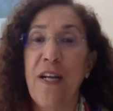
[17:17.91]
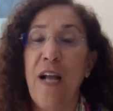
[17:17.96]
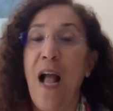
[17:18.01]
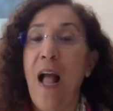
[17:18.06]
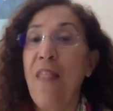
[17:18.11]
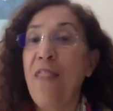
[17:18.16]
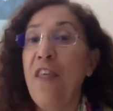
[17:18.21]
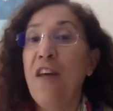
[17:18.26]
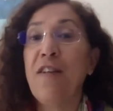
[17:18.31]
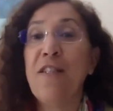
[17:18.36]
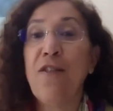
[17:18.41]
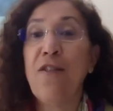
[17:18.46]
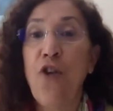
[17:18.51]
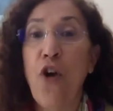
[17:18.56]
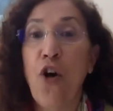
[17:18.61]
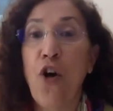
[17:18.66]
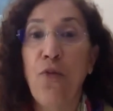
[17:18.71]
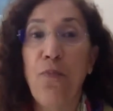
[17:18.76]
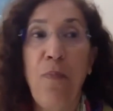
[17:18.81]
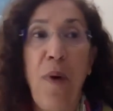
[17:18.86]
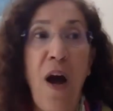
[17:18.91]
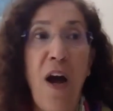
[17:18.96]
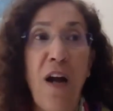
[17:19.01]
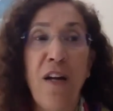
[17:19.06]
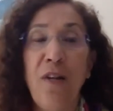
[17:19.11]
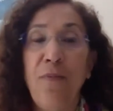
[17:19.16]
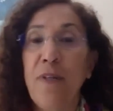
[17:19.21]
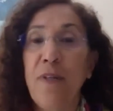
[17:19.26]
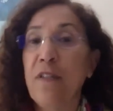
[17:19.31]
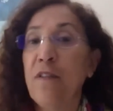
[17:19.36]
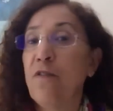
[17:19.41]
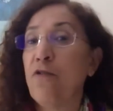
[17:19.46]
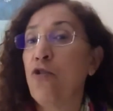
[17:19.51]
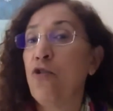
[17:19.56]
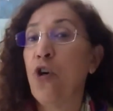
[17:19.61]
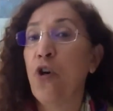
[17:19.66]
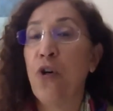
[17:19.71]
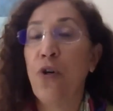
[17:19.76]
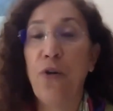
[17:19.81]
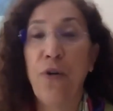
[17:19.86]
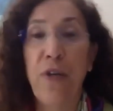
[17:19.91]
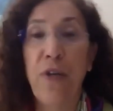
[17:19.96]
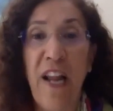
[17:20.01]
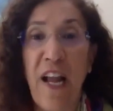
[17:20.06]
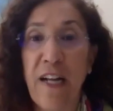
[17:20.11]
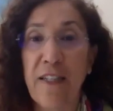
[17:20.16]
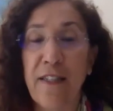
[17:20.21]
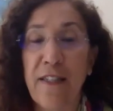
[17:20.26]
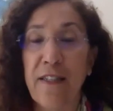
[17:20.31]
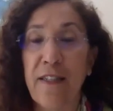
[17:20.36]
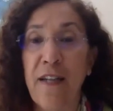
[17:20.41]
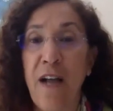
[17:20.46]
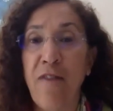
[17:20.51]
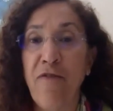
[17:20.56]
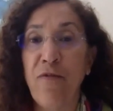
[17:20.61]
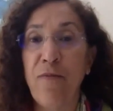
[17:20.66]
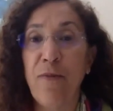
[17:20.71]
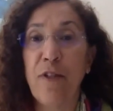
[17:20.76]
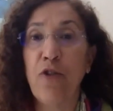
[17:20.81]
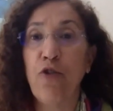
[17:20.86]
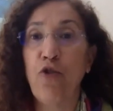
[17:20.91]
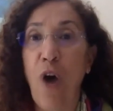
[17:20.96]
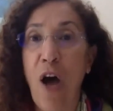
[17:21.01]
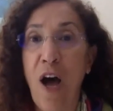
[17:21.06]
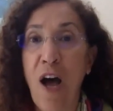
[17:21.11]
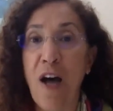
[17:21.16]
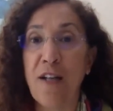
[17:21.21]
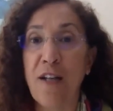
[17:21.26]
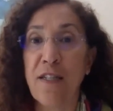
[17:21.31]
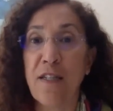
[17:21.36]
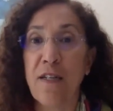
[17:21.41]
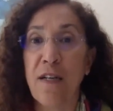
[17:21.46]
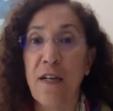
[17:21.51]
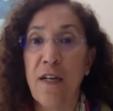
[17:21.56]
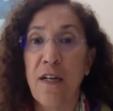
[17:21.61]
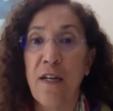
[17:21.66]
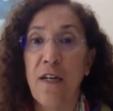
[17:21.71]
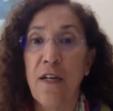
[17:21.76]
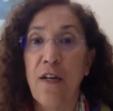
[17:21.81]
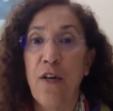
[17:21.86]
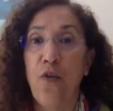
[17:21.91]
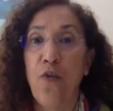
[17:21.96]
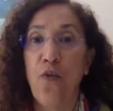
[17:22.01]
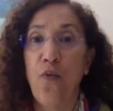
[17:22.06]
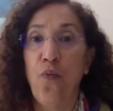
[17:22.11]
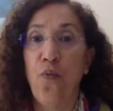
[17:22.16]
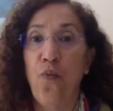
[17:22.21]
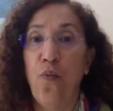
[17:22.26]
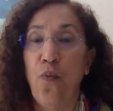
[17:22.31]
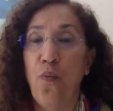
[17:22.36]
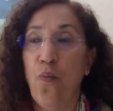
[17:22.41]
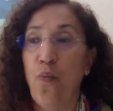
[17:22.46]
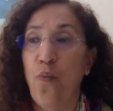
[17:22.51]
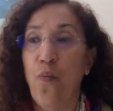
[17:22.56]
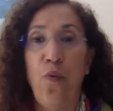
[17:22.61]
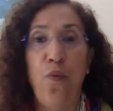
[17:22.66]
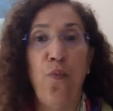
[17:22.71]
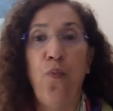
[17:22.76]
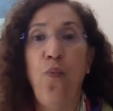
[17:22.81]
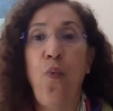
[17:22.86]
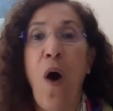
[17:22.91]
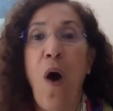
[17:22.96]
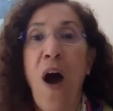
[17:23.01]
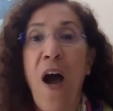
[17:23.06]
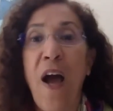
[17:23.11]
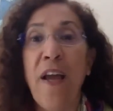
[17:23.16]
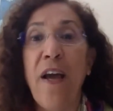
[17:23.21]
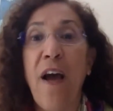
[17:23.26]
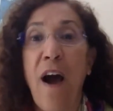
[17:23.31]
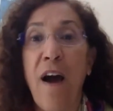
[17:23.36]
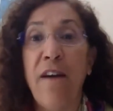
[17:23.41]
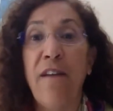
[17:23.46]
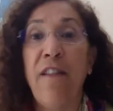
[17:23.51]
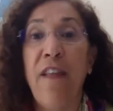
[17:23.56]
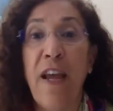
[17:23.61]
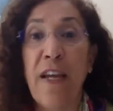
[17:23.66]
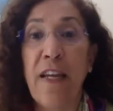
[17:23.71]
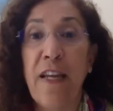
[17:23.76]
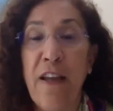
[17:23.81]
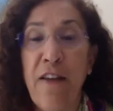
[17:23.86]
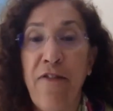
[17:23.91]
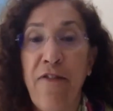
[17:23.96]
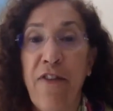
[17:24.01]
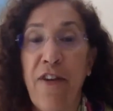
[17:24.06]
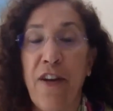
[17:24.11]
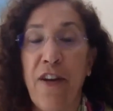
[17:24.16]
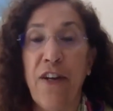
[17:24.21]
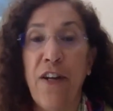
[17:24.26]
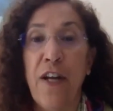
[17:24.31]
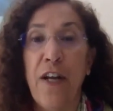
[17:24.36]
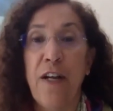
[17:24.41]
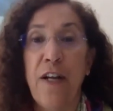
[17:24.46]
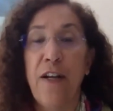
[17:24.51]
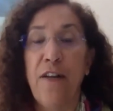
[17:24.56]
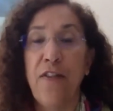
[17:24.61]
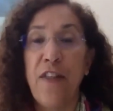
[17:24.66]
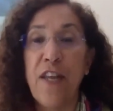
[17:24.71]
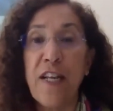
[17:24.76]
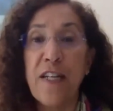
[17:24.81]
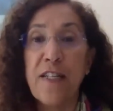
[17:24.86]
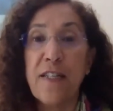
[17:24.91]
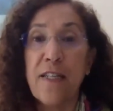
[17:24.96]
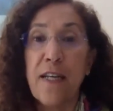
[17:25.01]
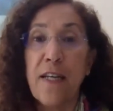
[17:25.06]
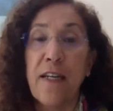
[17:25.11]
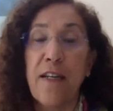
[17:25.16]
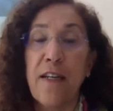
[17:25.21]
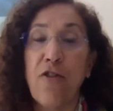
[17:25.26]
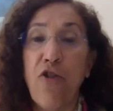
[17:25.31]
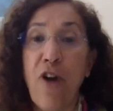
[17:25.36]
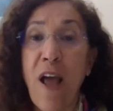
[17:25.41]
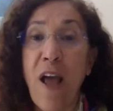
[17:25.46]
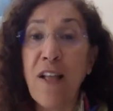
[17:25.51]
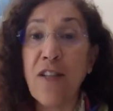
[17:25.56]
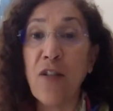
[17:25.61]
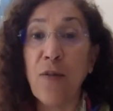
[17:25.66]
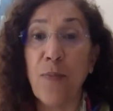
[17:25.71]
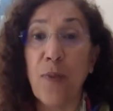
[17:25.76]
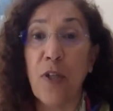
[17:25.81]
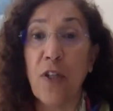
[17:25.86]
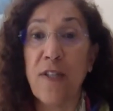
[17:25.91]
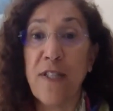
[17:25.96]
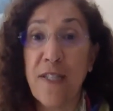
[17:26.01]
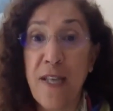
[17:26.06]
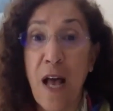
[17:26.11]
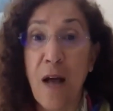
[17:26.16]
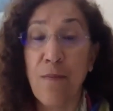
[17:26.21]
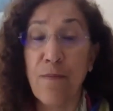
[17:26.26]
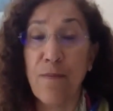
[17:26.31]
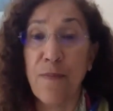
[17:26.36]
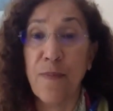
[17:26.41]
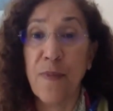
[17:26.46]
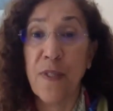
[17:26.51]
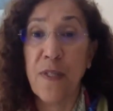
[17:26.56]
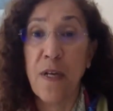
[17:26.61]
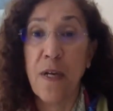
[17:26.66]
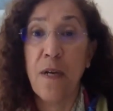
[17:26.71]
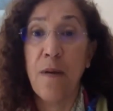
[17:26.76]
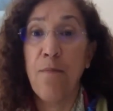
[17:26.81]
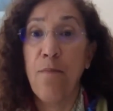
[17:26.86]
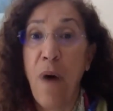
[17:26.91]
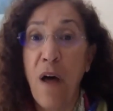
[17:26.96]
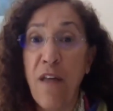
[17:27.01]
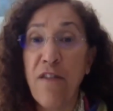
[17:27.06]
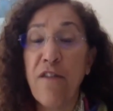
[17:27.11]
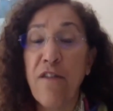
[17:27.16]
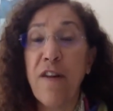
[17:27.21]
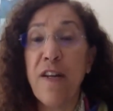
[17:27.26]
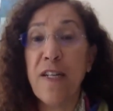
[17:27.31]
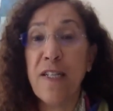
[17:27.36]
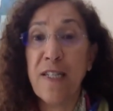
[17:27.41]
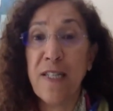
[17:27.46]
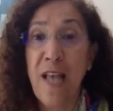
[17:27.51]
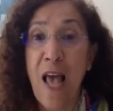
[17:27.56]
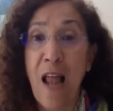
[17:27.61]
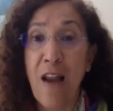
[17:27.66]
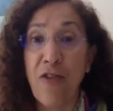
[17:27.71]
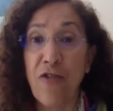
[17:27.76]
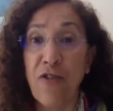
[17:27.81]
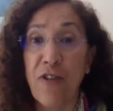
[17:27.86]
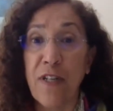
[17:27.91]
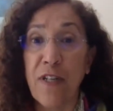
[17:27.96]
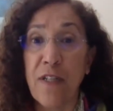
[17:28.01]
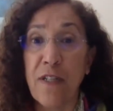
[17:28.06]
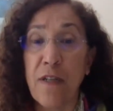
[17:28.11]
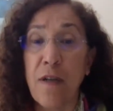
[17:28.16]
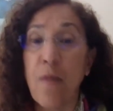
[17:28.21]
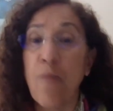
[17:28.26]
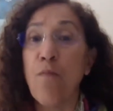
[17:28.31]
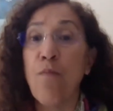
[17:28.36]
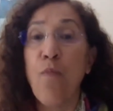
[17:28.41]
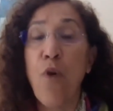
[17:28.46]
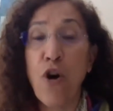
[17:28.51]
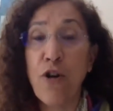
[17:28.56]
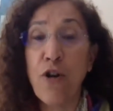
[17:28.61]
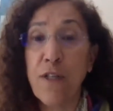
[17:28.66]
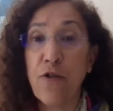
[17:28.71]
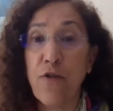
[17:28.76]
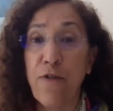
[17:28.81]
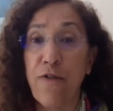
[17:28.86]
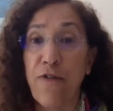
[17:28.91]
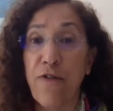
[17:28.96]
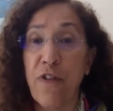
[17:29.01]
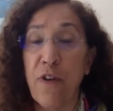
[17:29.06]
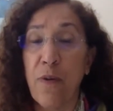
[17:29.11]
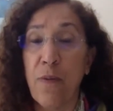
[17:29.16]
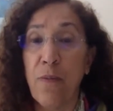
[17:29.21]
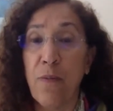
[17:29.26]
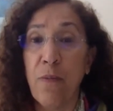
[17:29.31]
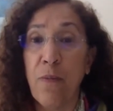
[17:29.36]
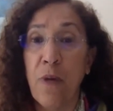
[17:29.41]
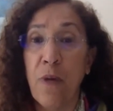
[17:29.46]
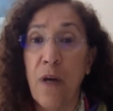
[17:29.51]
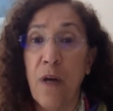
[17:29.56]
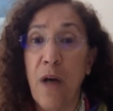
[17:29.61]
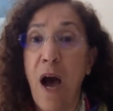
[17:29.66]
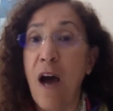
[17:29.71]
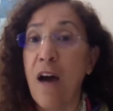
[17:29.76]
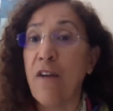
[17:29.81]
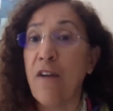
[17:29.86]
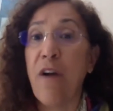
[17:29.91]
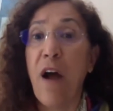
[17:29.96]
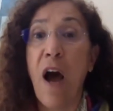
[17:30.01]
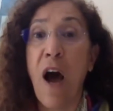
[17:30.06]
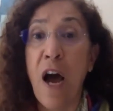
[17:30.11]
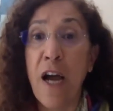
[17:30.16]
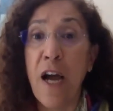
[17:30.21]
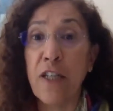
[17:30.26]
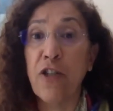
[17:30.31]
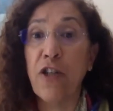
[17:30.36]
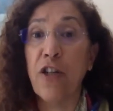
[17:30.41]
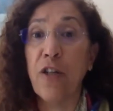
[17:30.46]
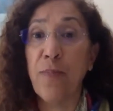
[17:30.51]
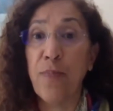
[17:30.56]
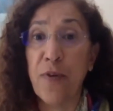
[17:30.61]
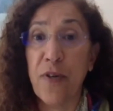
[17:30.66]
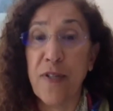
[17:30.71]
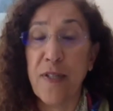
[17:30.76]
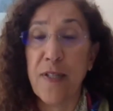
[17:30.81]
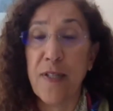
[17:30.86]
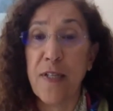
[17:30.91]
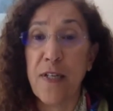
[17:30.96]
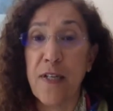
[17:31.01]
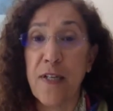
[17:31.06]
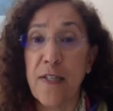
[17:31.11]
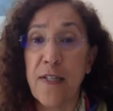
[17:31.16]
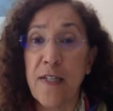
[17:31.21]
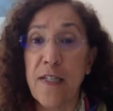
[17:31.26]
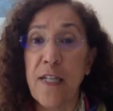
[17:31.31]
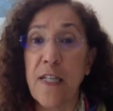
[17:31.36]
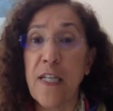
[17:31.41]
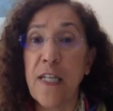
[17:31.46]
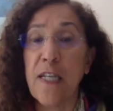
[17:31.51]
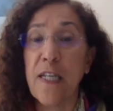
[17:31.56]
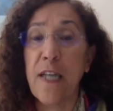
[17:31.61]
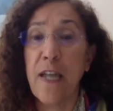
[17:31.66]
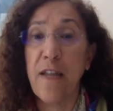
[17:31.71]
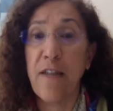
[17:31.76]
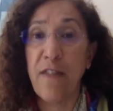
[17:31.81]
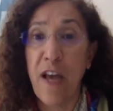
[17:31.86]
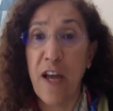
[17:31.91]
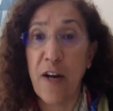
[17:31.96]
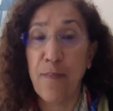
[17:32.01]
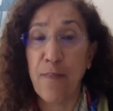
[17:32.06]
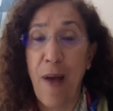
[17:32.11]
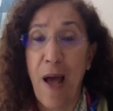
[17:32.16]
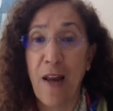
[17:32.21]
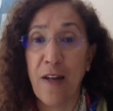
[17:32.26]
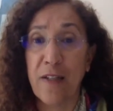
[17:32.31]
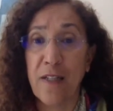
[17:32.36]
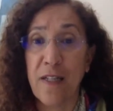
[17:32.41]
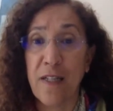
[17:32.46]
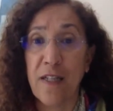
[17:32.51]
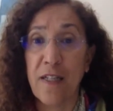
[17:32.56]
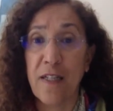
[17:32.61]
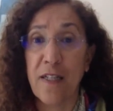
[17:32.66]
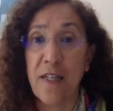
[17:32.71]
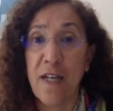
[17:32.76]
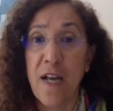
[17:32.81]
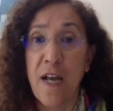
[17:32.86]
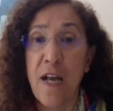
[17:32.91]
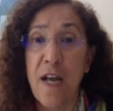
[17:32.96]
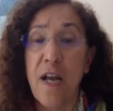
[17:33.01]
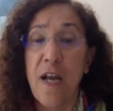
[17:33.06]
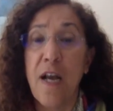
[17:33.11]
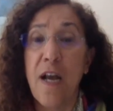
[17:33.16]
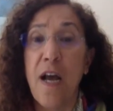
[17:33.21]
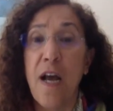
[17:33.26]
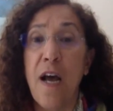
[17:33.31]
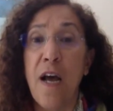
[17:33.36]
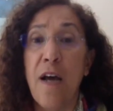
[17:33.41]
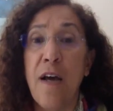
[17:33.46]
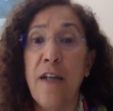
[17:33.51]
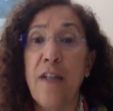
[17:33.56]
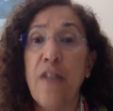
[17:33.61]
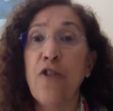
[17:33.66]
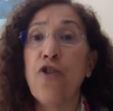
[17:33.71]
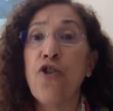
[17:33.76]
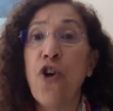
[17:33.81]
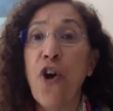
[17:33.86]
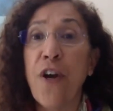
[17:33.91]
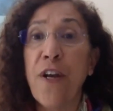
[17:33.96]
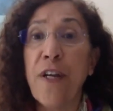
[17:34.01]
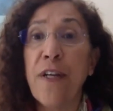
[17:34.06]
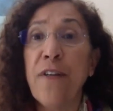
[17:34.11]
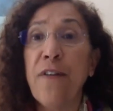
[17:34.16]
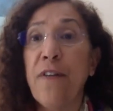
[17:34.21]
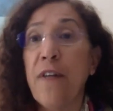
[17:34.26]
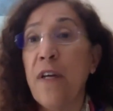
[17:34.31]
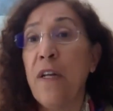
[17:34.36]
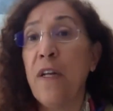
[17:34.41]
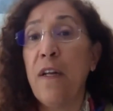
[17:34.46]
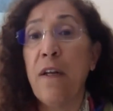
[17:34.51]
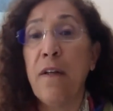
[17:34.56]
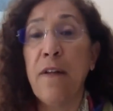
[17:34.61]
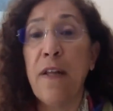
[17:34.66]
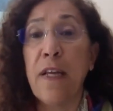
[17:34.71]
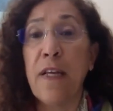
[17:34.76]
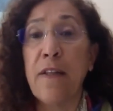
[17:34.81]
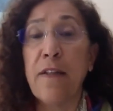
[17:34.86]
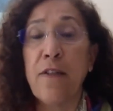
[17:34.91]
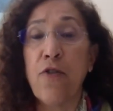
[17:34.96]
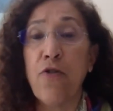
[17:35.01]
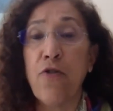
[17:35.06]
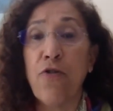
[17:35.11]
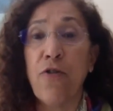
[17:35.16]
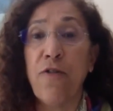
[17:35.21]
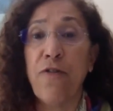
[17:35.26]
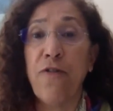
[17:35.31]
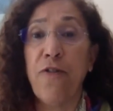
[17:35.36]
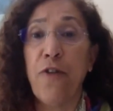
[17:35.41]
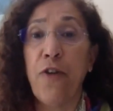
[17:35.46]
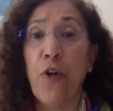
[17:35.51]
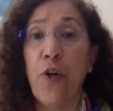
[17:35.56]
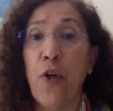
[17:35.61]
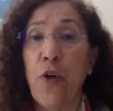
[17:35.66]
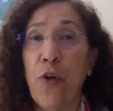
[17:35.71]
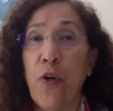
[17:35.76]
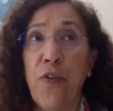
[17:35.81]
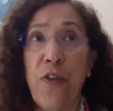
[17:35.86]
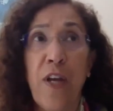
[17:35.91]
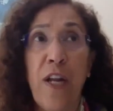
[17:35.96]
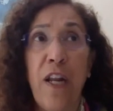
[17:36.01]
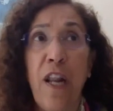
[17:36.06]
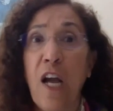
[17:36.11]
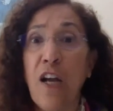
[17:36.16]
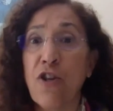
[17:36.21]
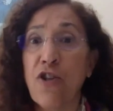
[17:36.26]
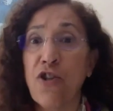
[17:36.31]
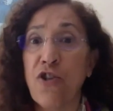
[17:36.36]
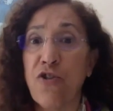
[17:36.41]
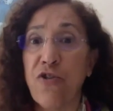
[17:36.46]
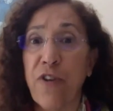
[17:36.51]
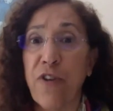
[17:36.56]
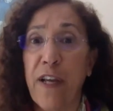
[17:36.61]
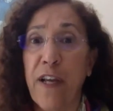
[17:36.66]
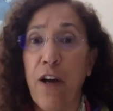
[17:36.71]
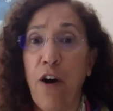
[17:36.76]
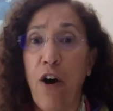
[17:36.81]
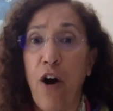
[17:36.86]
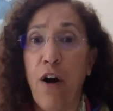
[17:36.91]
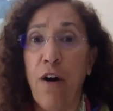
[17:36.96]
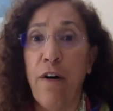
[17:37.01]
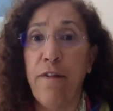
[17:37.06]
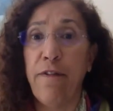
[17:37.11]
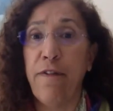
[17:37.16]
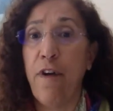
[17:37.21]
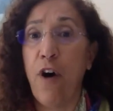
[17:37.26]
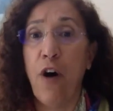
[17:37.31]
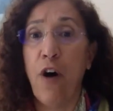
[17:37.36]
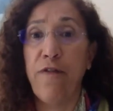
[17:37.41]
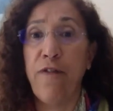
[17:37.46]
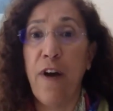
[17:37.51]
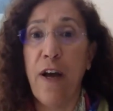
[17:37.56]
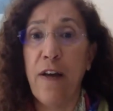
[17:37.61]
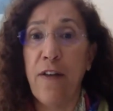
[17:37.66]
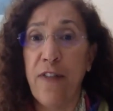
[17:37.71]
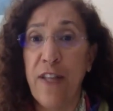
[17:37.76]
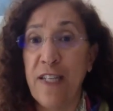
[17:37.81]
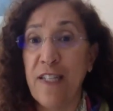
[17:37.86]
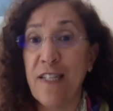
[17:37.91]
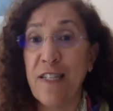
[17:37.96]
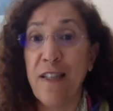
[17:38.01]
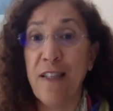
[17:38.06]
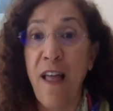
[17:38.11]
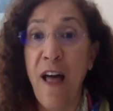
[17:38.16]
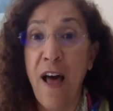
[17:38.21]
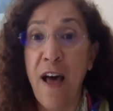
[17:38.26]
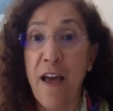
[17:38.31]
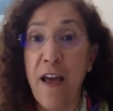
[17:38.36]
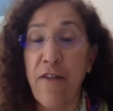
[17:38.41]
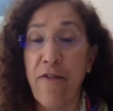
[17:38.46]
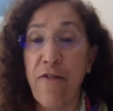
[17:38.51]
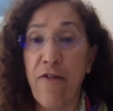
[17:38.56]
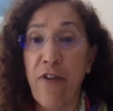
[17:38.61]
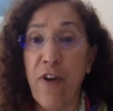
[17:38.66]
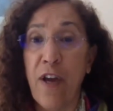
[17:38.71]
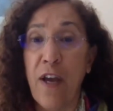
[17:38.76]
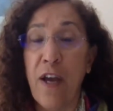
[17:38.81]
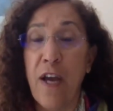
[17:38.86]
And there is no parliament, no elected government to ask why are they given these incredible sums, monthly salaries. Most of them are idle princes sitting in their palaces, enjoying the sort of, the luxury of this life.